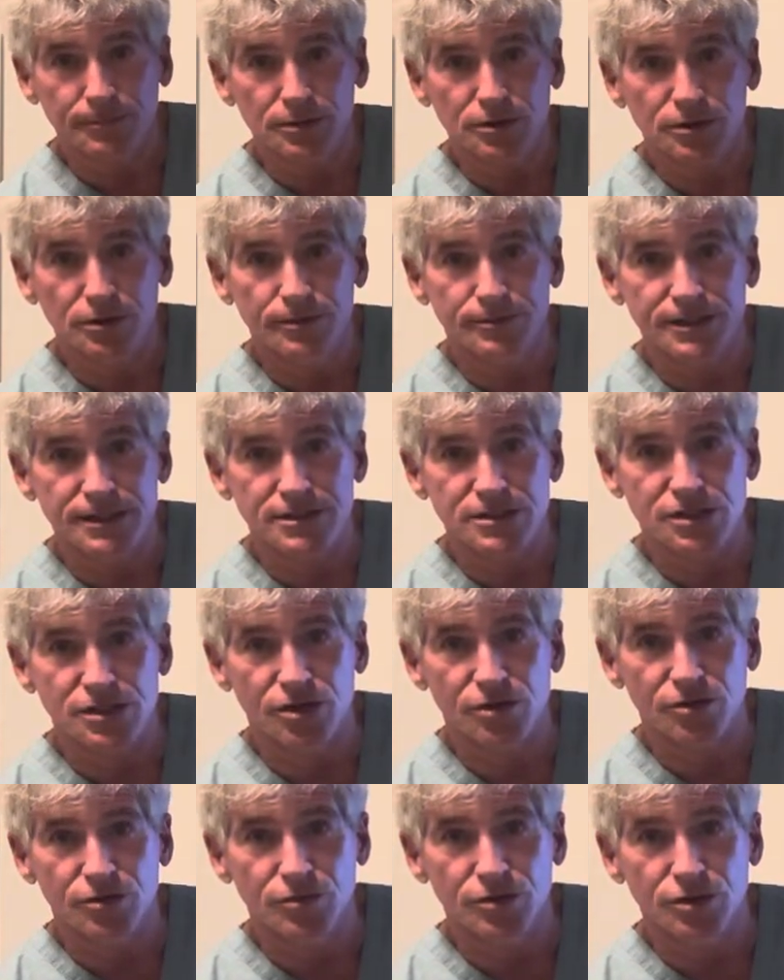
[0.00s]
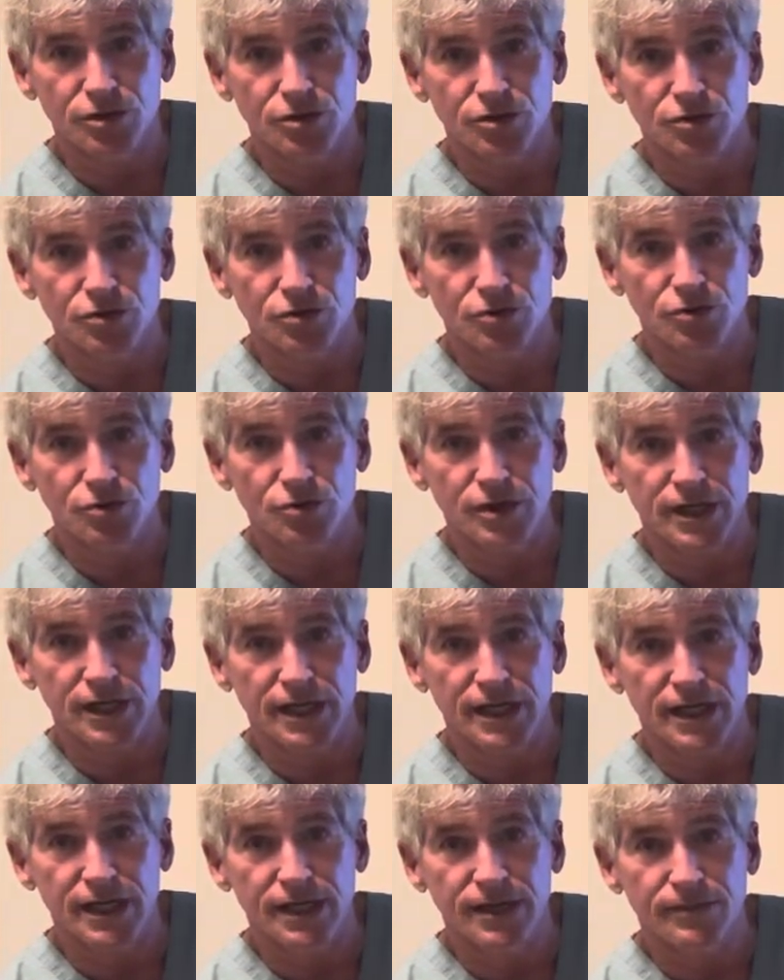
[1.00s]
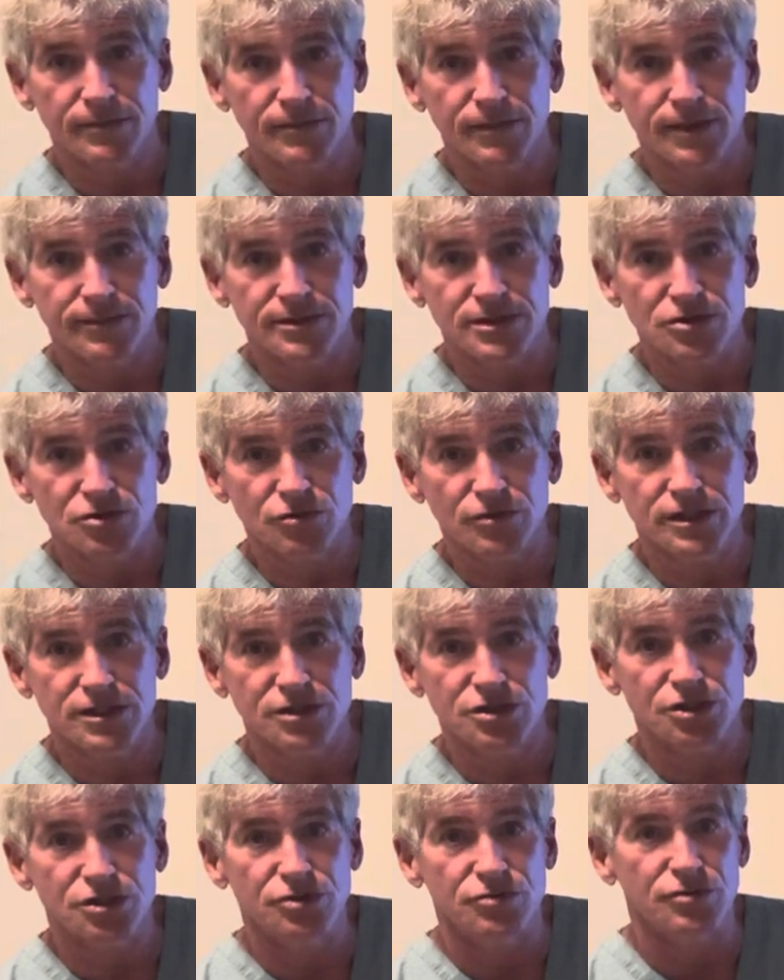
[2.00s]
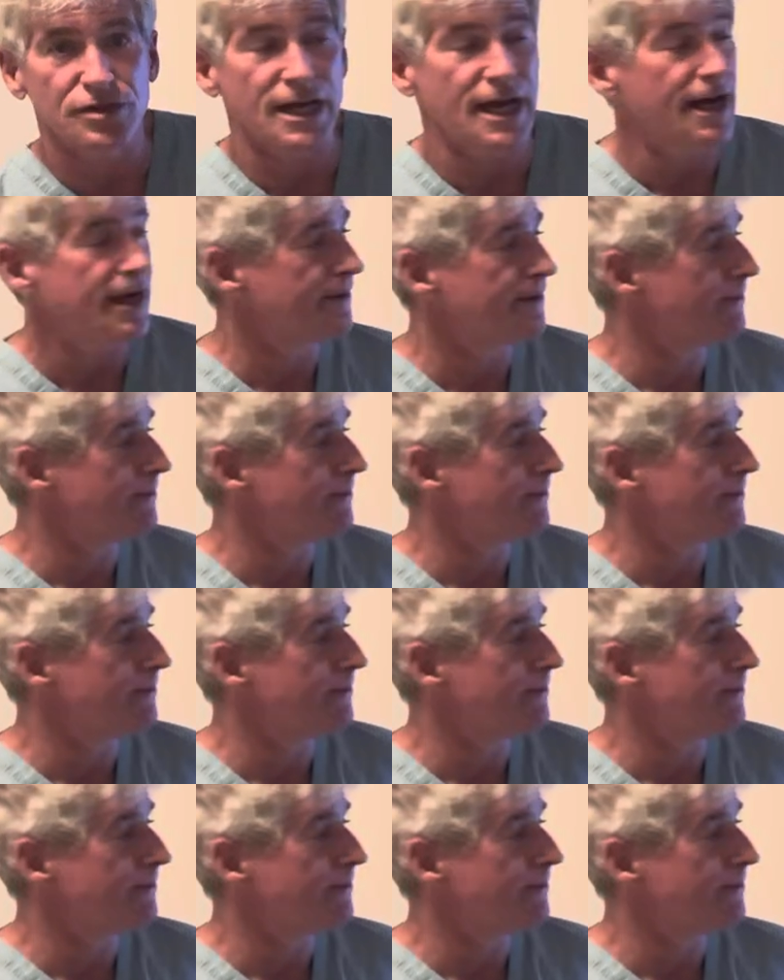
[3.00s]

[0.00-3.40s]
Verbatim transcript: a little bit so you can maybe screen shoot that.